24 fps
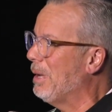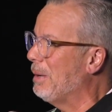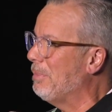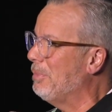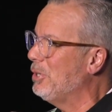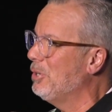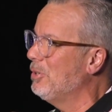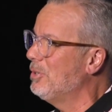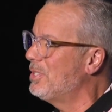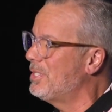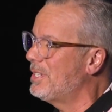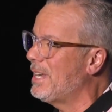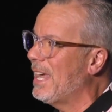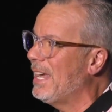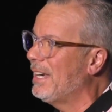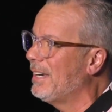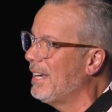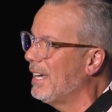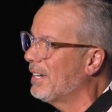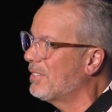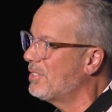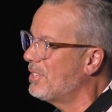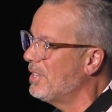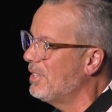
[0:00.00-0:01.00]
or maybe you
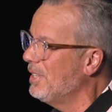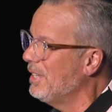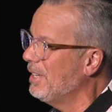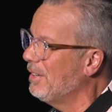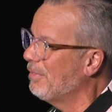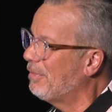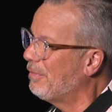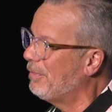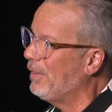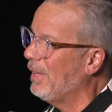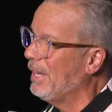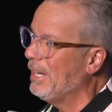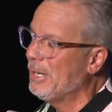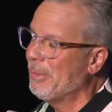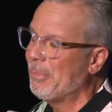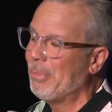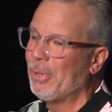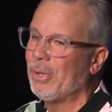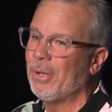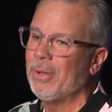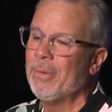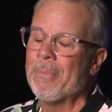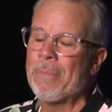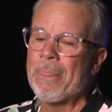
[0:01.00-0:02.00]
stand next to the
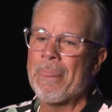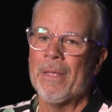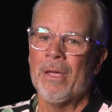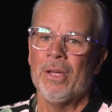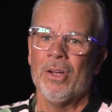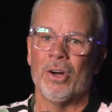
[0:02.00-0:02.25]
inflatable,